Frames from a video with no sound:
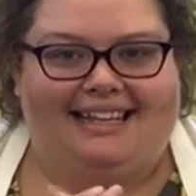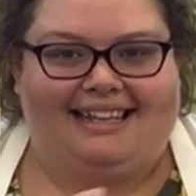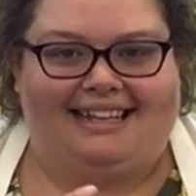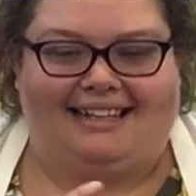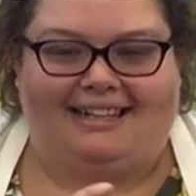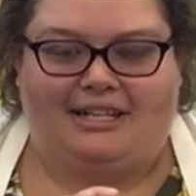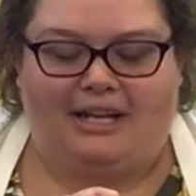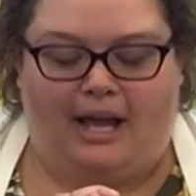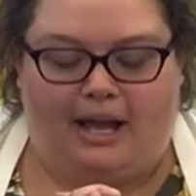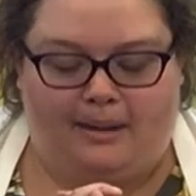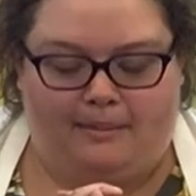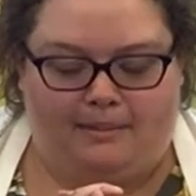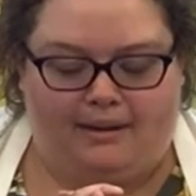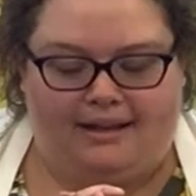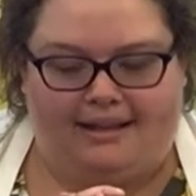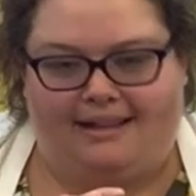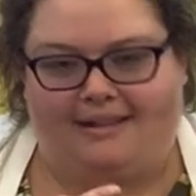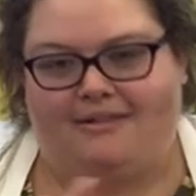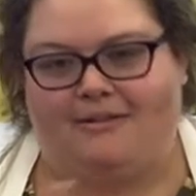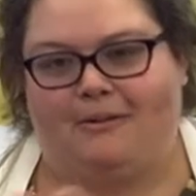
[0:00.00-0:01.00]
Good job.
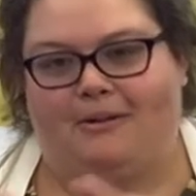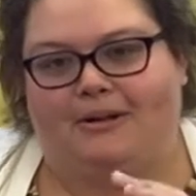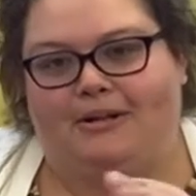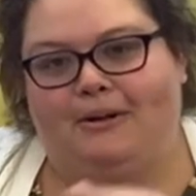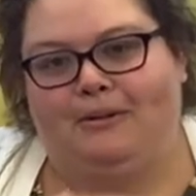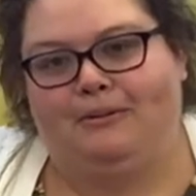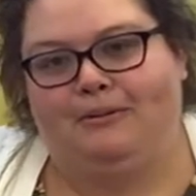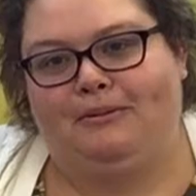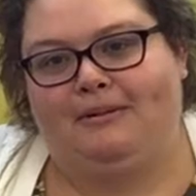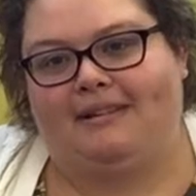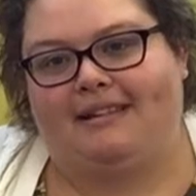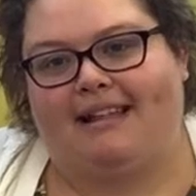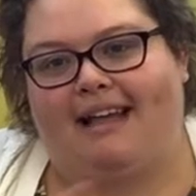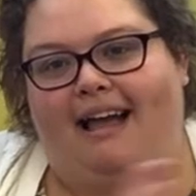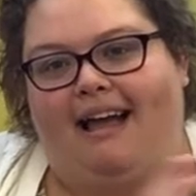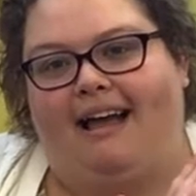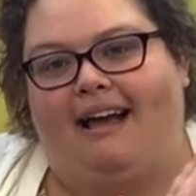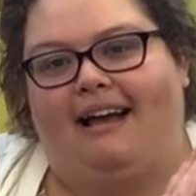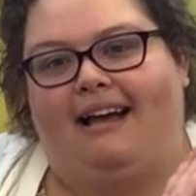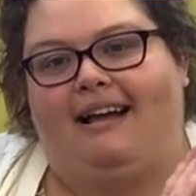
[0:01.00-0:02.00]
Let's do our toes.
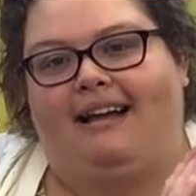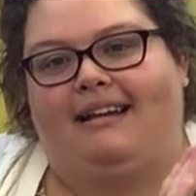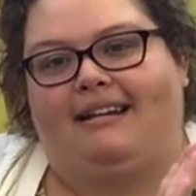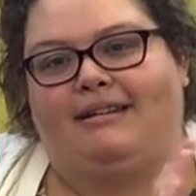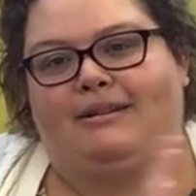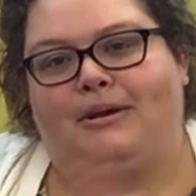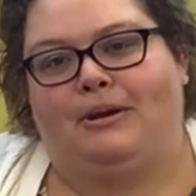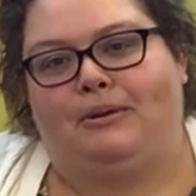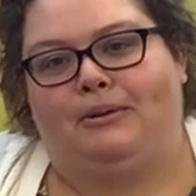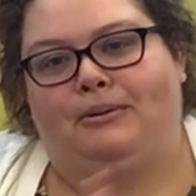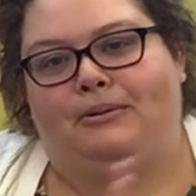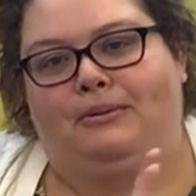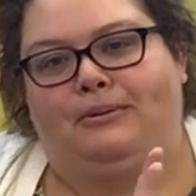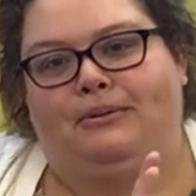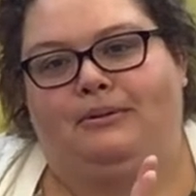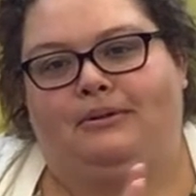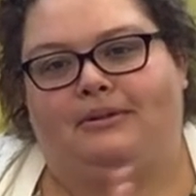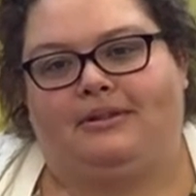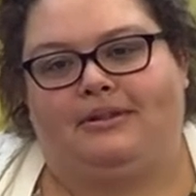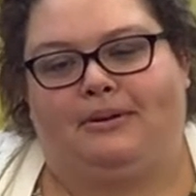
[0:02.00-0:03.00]

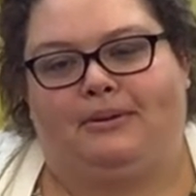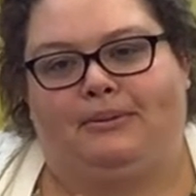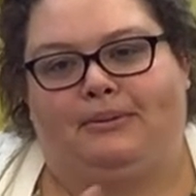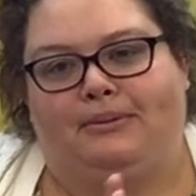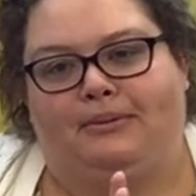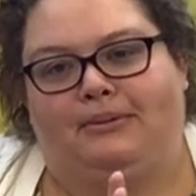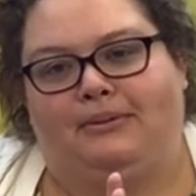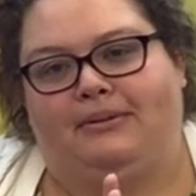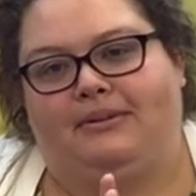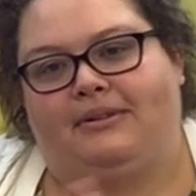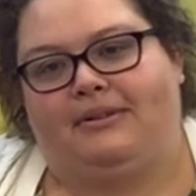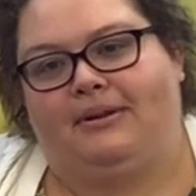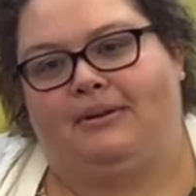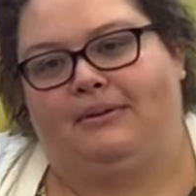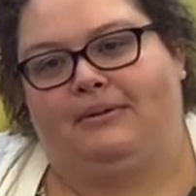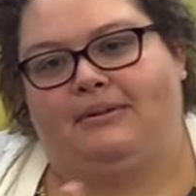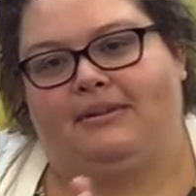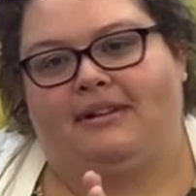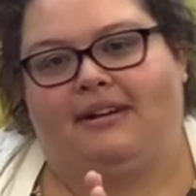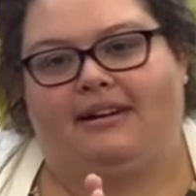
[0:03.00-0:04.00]
Toes, toes,
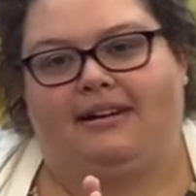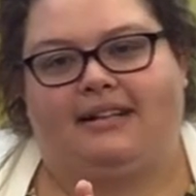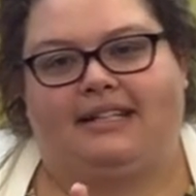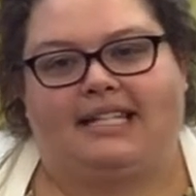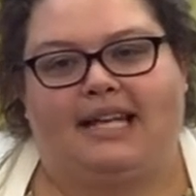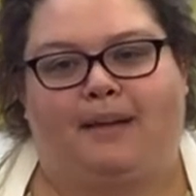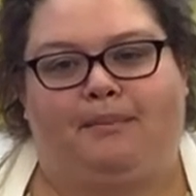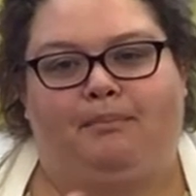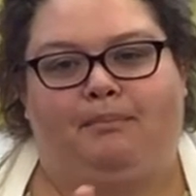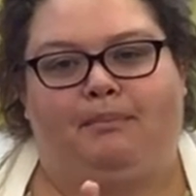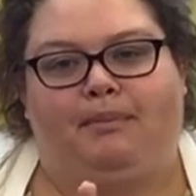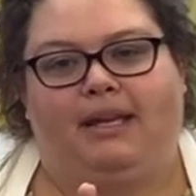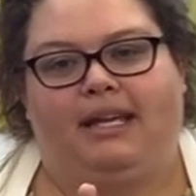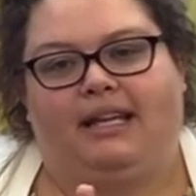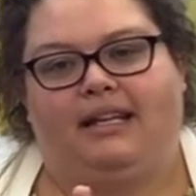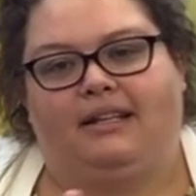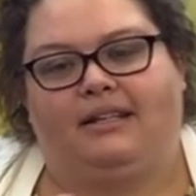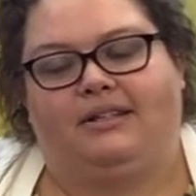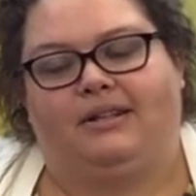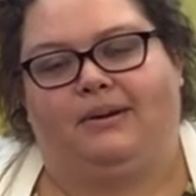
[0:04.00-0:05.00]
toes are
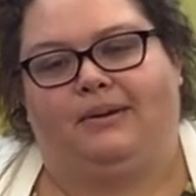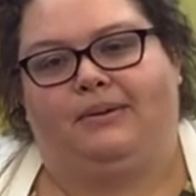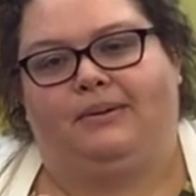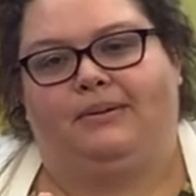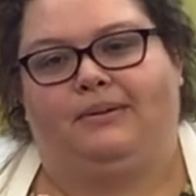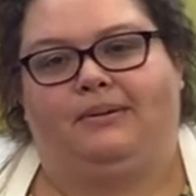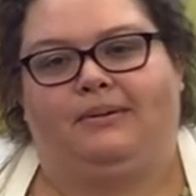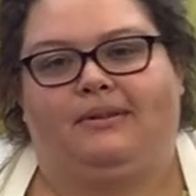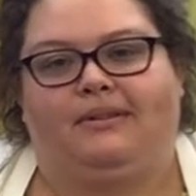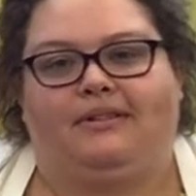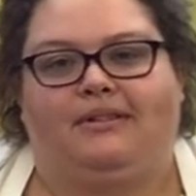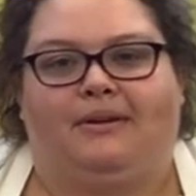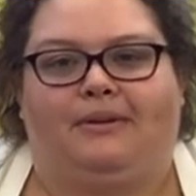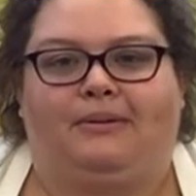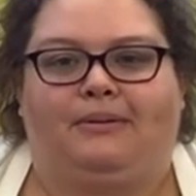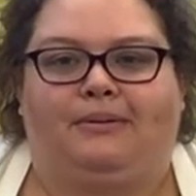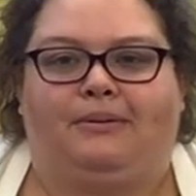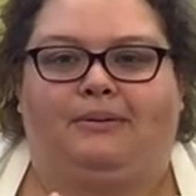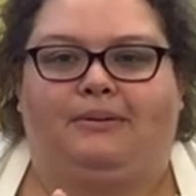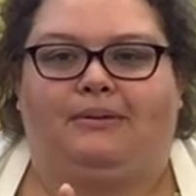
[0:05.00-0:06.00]
tapping. Toes,
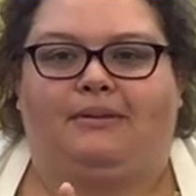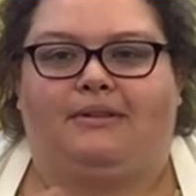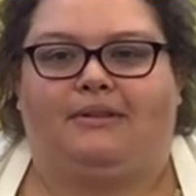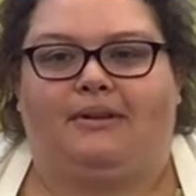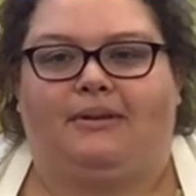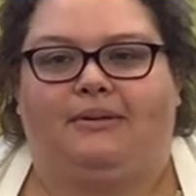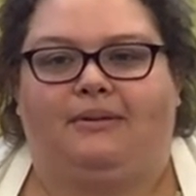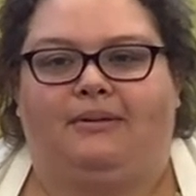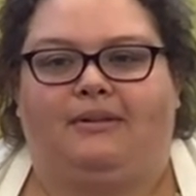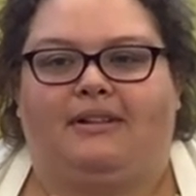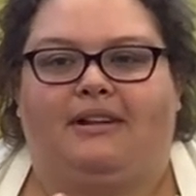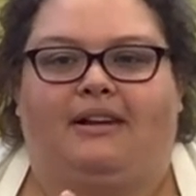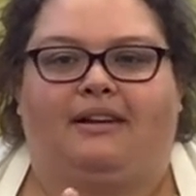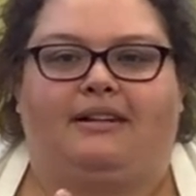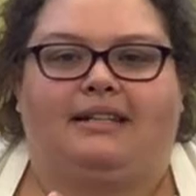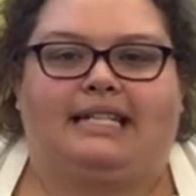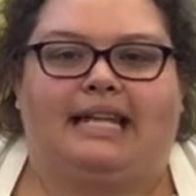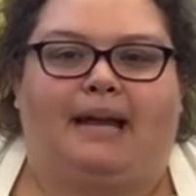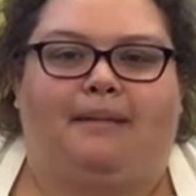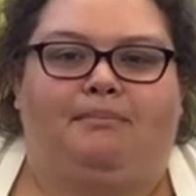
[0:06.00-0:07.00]
toes, toes are
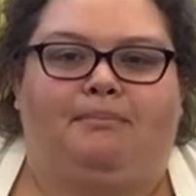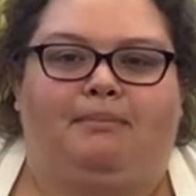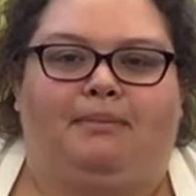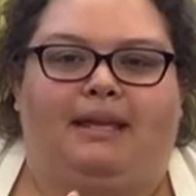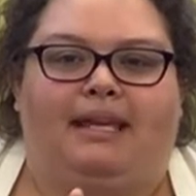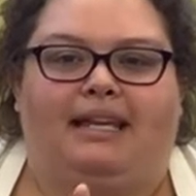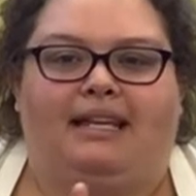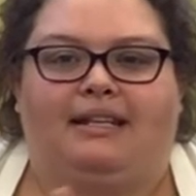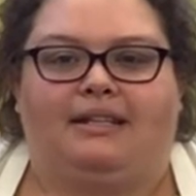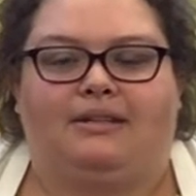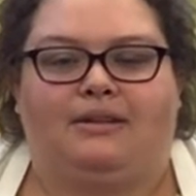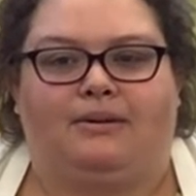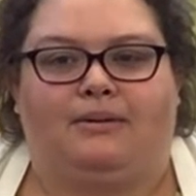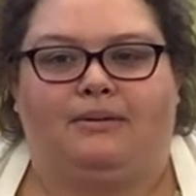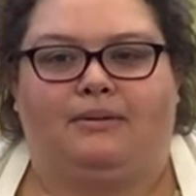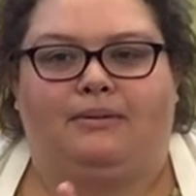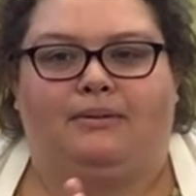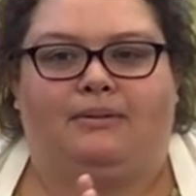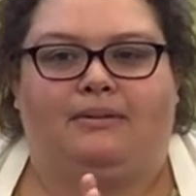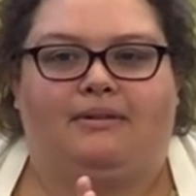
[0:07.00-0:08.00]
tapping.
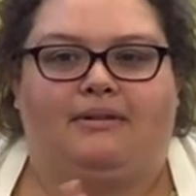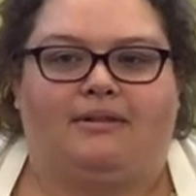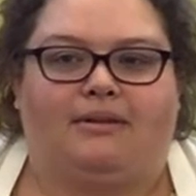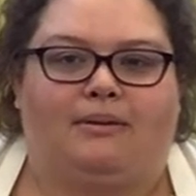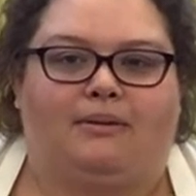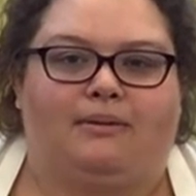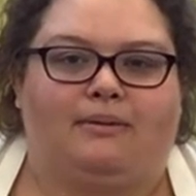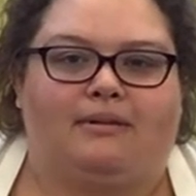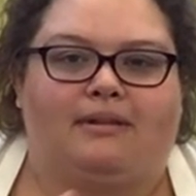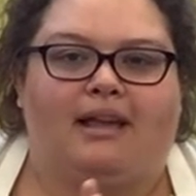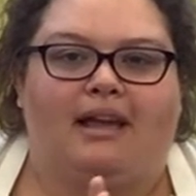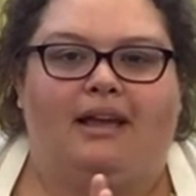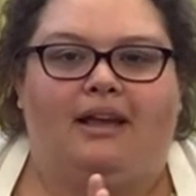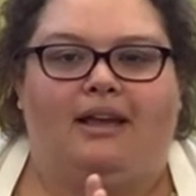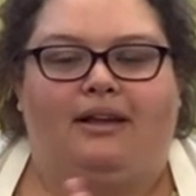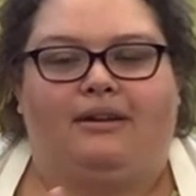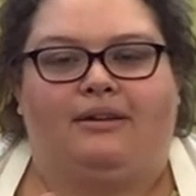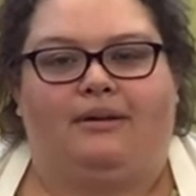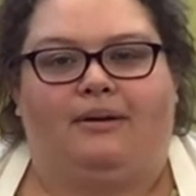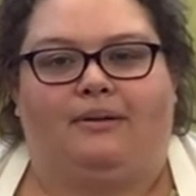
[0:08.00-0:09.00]
Toes, toes,
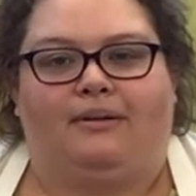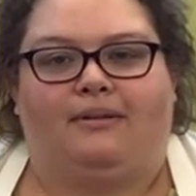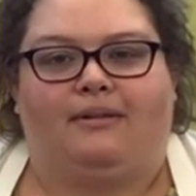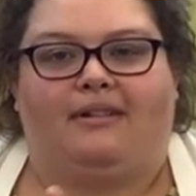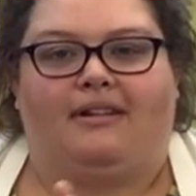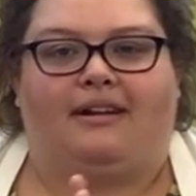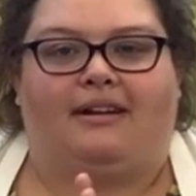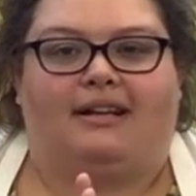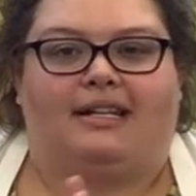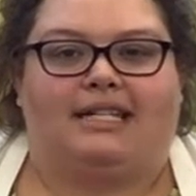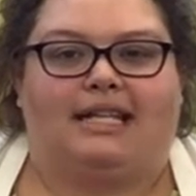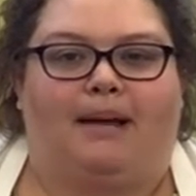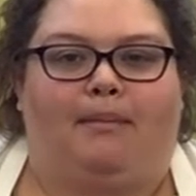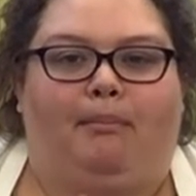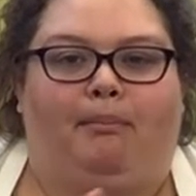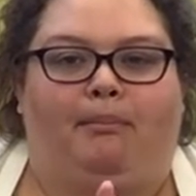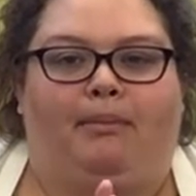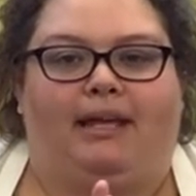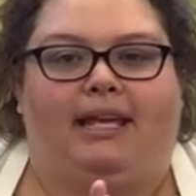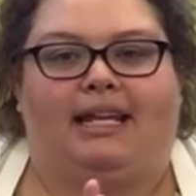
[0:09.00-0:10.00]
toes are
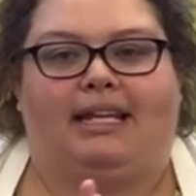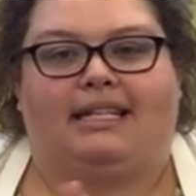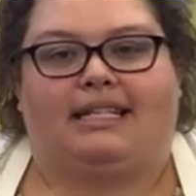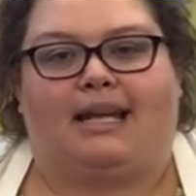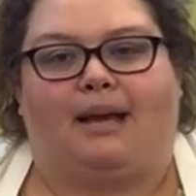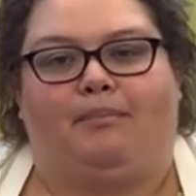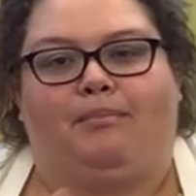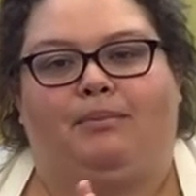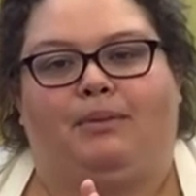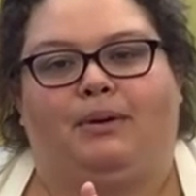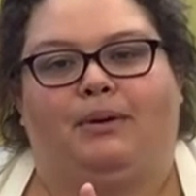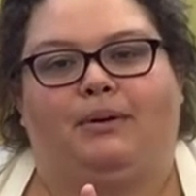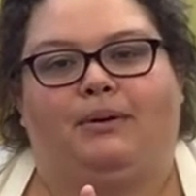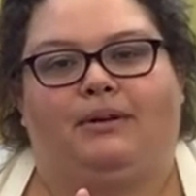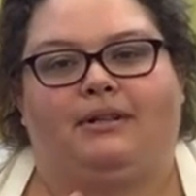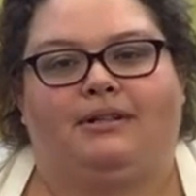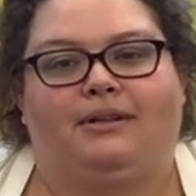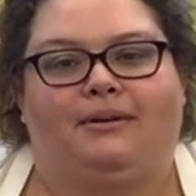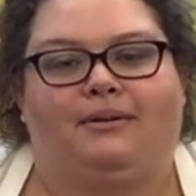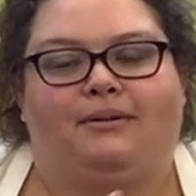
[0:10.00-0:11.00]
tapping. Tap your
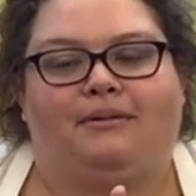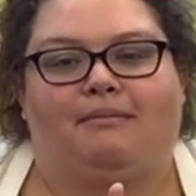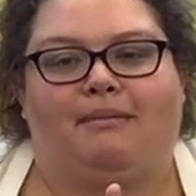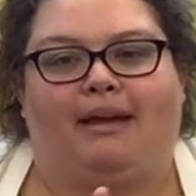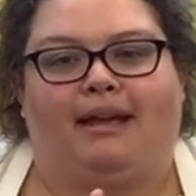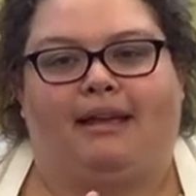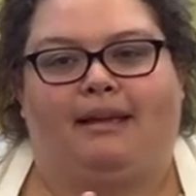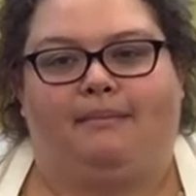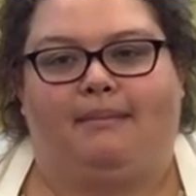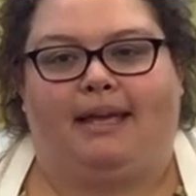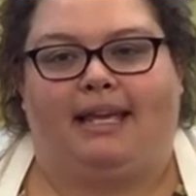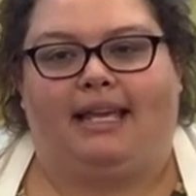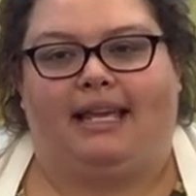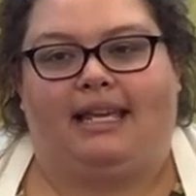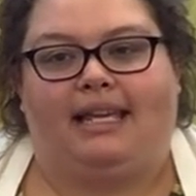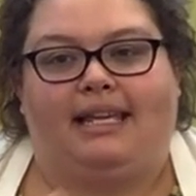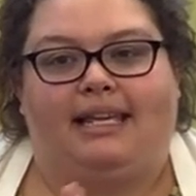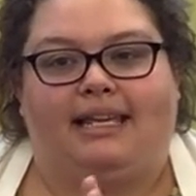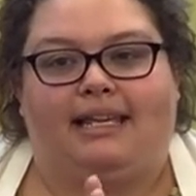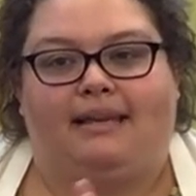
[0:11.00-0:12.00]
toes, my
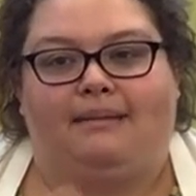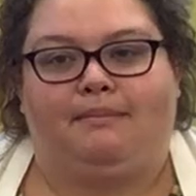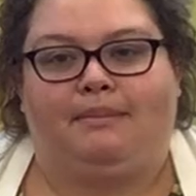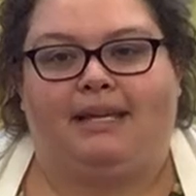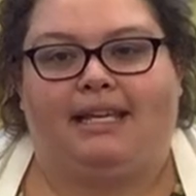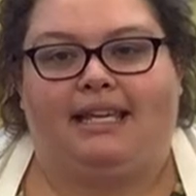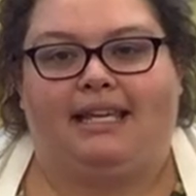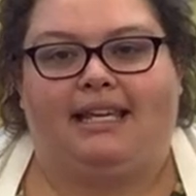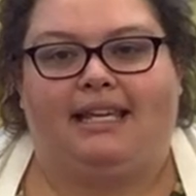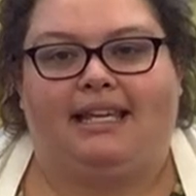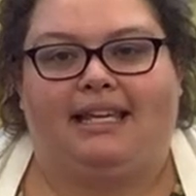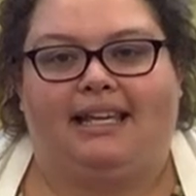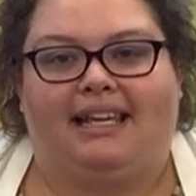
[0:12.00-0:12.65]
baby.